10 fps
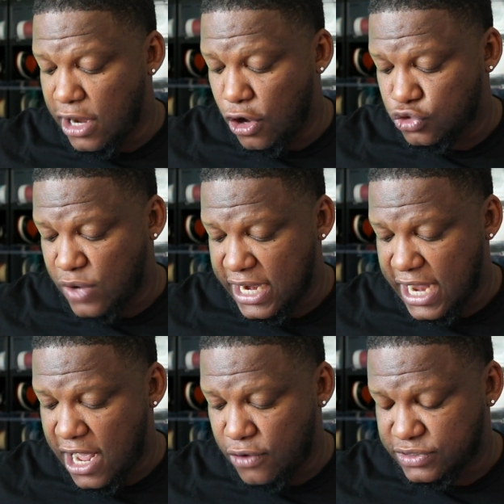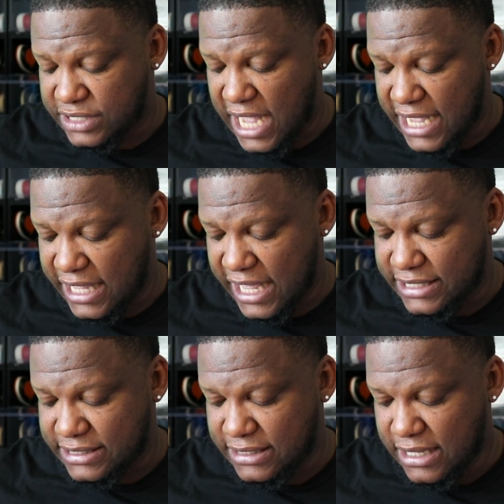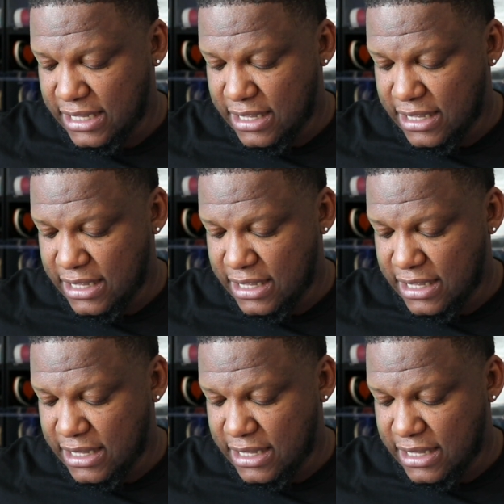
lows right now on StockX